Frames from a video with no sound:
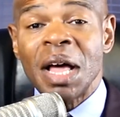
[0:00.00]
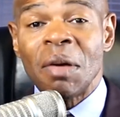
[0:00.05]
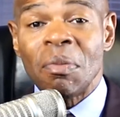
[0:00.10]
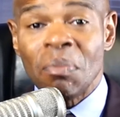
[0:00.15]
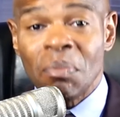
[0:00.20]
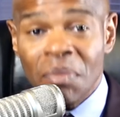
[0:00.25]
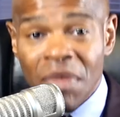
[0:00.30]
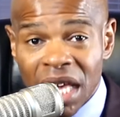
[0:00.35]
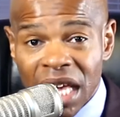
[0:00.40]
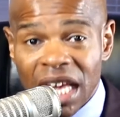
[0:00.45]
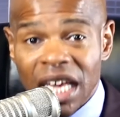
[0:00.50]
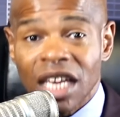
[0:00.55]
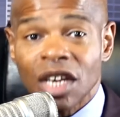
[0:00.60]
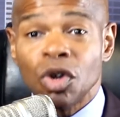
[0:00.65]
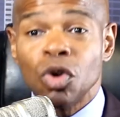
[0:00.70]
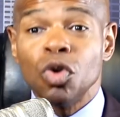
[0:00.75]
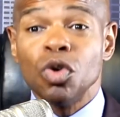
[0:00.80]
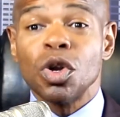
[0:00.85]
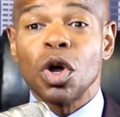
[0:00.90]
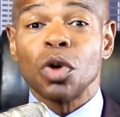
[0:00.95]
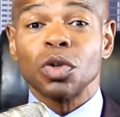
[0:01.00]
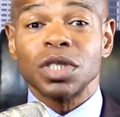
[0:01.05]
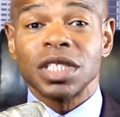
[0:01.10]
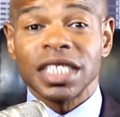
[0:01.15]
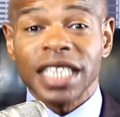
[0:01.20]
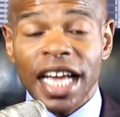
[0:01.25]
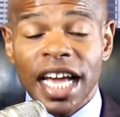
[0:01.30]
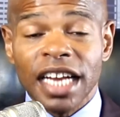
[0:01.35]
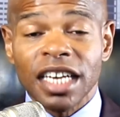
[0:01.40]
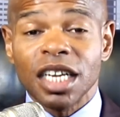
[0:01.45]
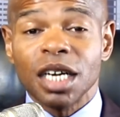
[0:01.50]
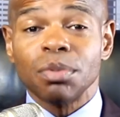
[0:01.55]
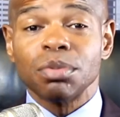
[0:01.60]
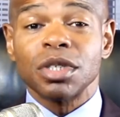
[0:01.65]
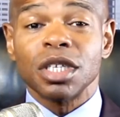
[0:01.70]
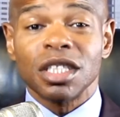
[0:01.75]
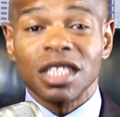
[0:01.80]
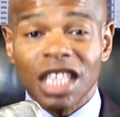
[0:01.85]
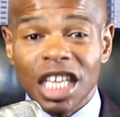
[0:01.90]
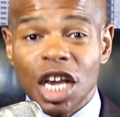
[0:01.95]
men who don't stand up
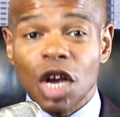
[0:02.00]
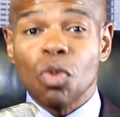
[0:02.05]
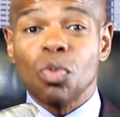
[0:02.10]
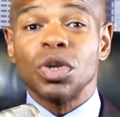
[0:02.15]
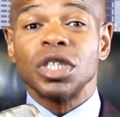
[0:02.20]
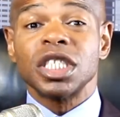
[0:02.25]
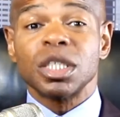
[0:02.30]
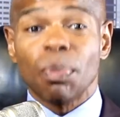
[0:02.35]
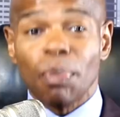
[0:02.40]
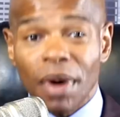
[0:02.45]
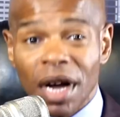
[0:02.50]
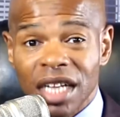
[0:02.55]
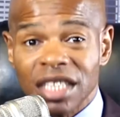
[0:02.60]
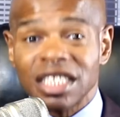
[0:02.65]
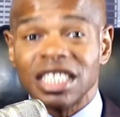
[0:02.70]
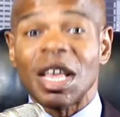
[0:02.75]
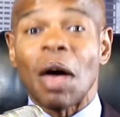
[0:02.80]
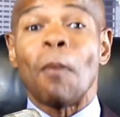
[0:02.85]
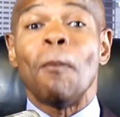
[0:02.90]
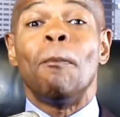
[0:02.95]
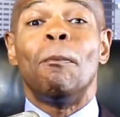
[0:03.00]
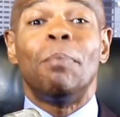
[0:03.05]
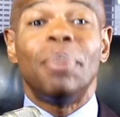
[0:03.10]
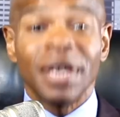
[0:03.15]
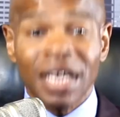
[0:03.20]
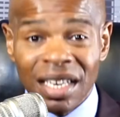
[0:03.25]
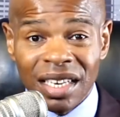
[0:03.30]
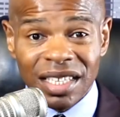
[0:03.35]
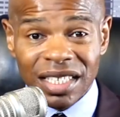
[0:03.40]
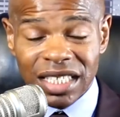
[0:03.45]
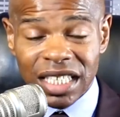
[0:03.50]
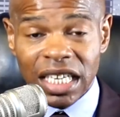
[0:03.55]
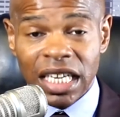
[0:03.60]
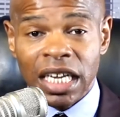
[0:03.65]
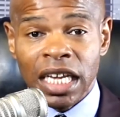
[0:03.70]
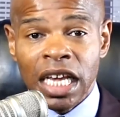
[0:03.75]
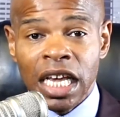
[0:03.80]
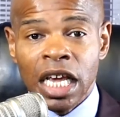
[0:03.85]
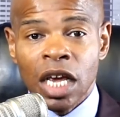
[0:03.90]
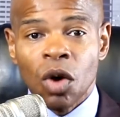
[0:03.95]
to their
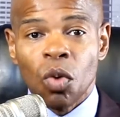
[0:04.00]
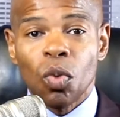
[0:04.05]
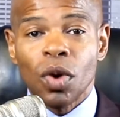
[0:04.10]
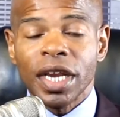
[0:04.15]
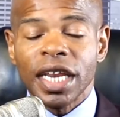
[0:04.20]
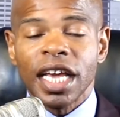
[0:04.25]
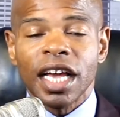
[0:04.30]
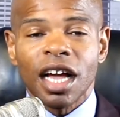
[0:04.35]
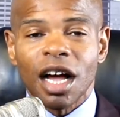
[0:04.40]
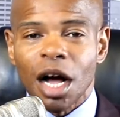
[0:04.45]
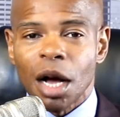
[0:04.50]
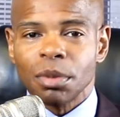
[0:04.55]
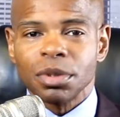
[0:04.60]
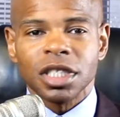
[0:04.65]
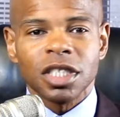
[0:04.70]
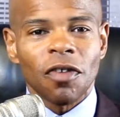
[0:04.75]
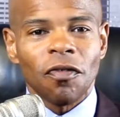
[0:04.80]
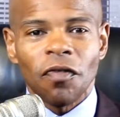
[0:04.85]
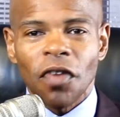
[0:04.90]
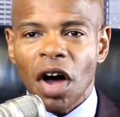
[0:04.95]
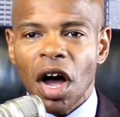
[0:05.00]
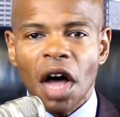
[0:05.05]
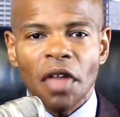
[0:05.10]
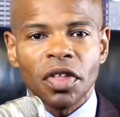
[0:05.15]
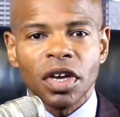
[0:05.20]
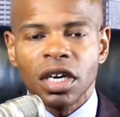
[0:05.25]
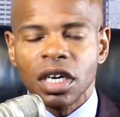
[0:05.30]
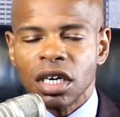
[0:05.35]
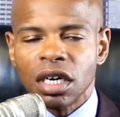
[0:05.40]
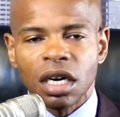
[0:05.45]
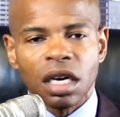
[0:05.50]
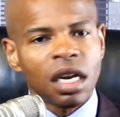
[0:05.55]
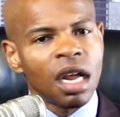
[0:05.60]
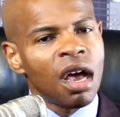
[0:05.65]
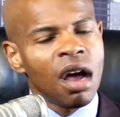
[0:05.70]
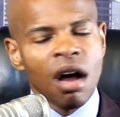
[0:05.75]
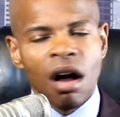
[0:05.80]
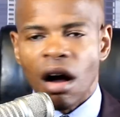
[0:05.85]
responsibility when it comes to fatherhood.